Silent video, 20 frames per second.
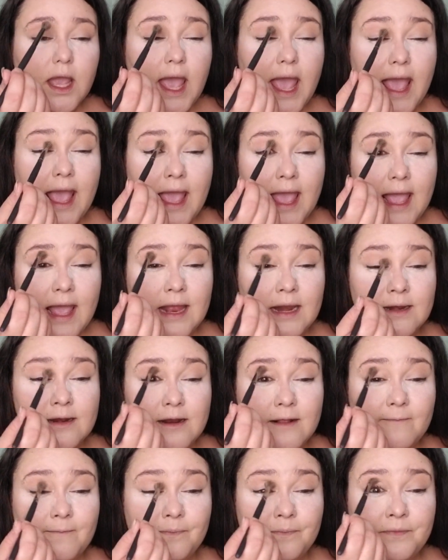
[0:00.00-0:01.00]

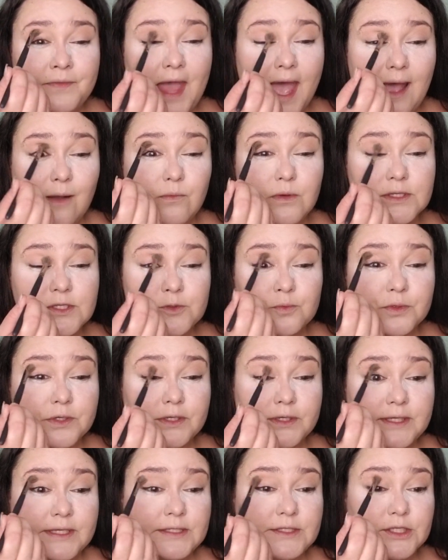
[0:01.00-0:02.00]
And that was
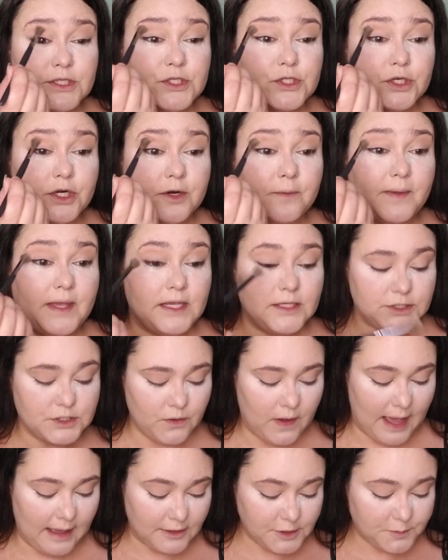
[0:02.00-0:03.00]
really disturbing. So
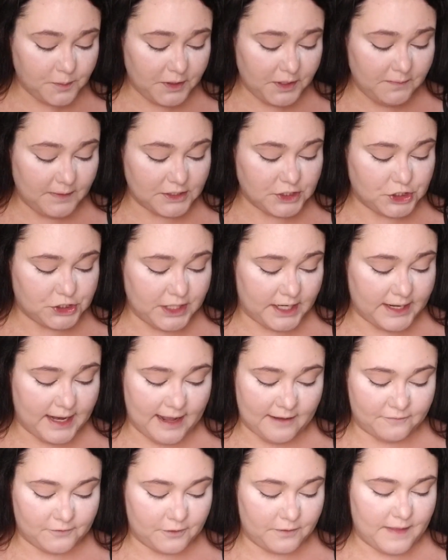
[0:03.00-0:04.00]
I was pretty much done
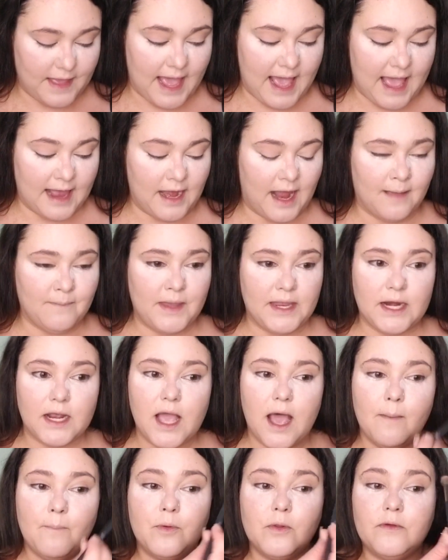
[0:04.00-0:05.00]
after that. I made a
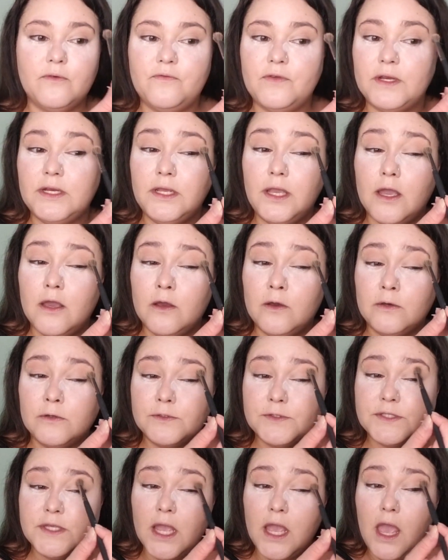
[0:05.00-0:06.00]
couple of
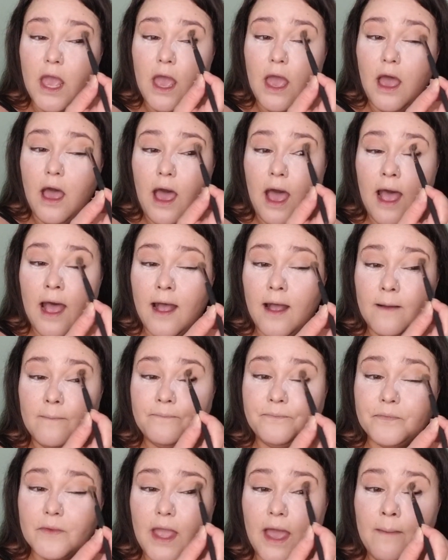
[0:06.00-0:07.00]
videos
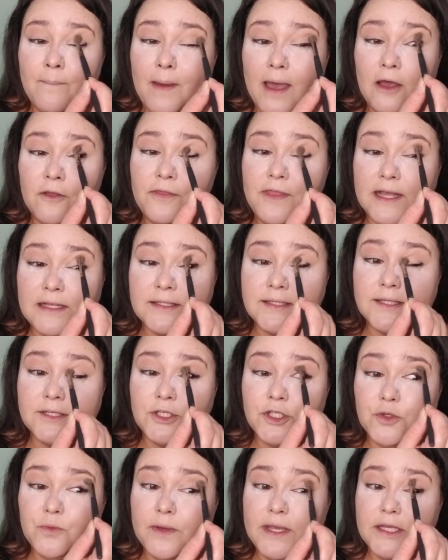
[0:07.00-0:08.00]
about that
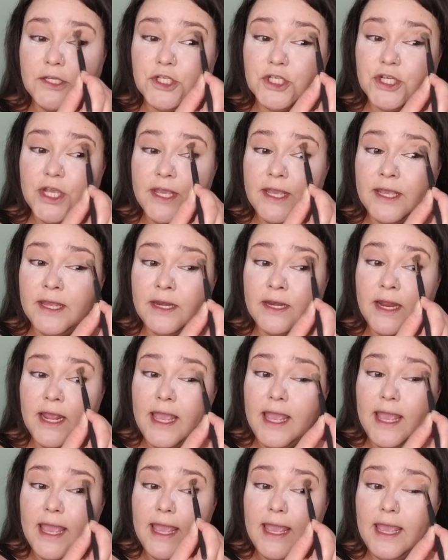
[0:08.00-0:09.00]
situation,
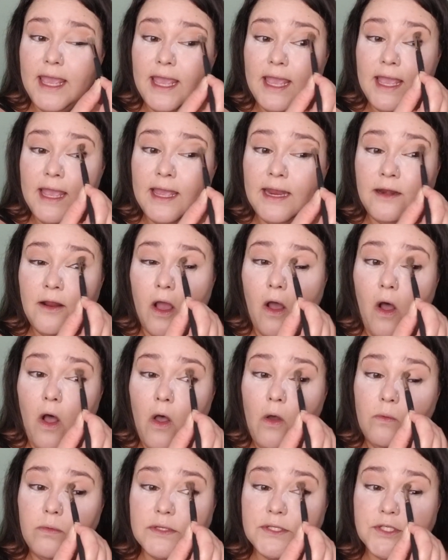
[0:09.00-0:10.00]
and
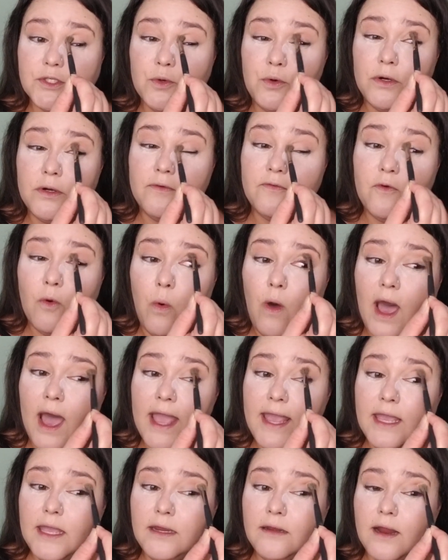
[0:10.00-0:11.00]
all was sort of
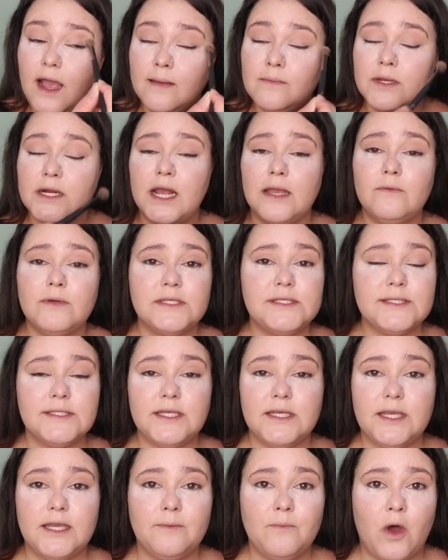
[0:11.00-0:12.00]
quiet. I mean, I would
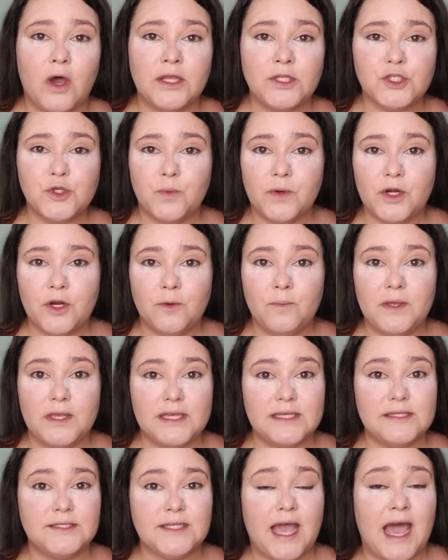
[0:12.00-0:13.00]
see him on Twitter
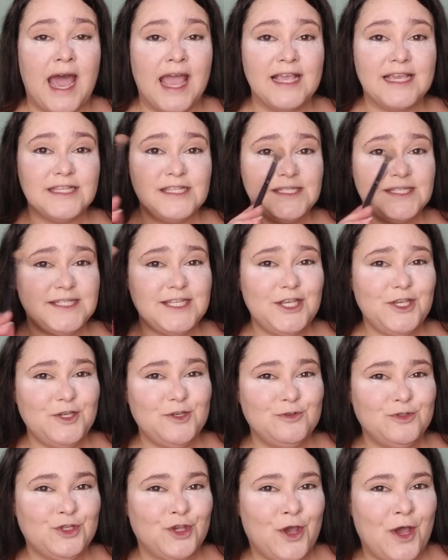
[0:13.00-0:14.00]
because I can see
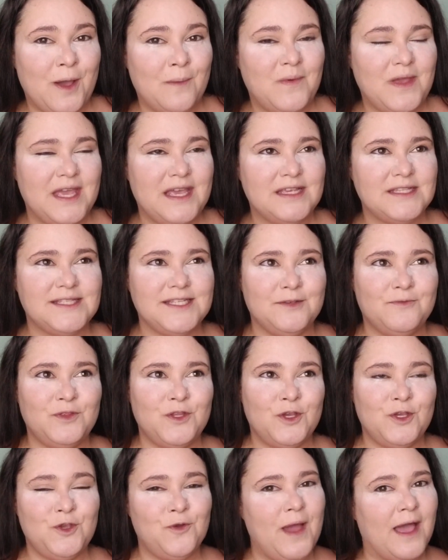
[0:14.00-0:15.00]
you, Thomas, even
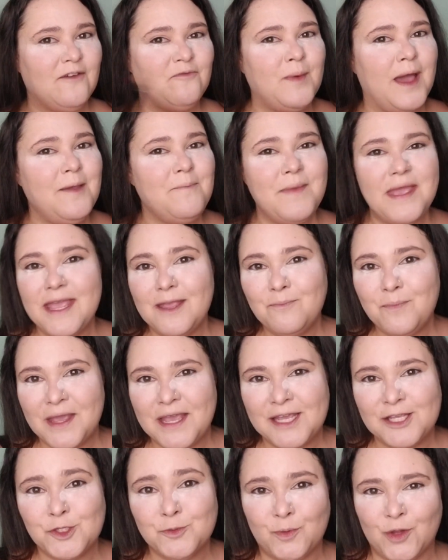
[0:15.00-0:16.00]
though you have my main
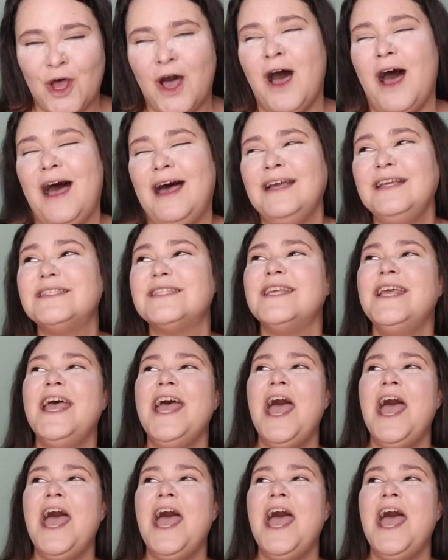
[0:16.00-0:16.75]
page blocked.